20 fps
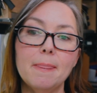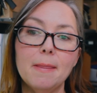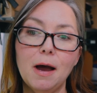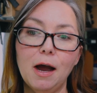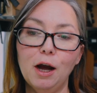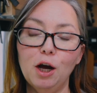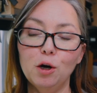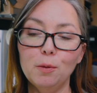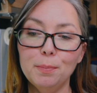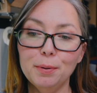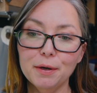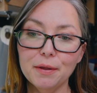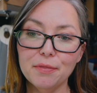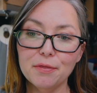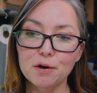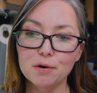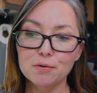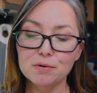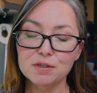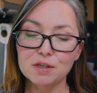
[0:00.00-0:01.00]
I'll put
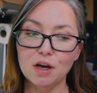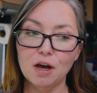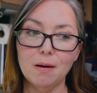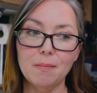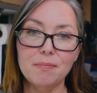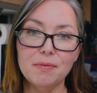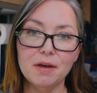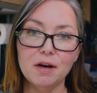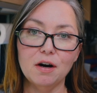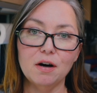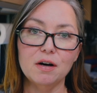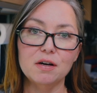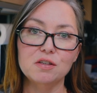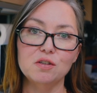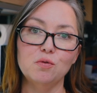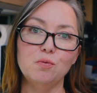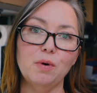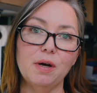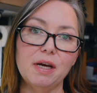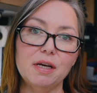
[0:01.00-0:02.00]
those up there as
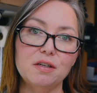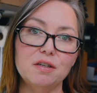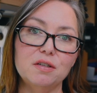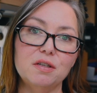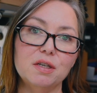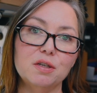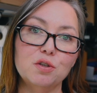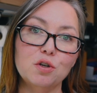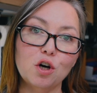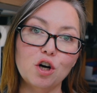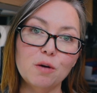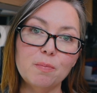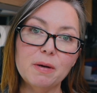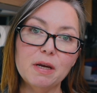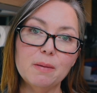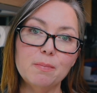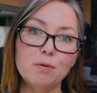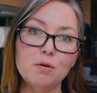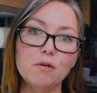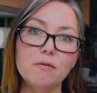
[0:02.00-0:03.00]
a way to deter
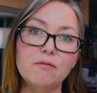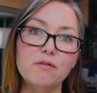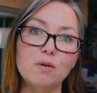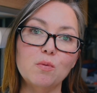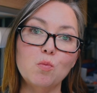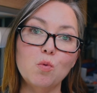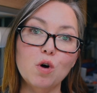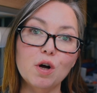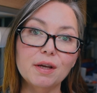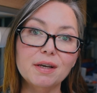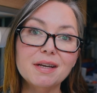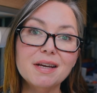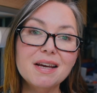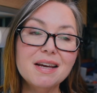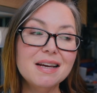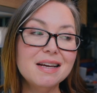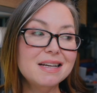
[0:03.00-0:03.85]
people from, one,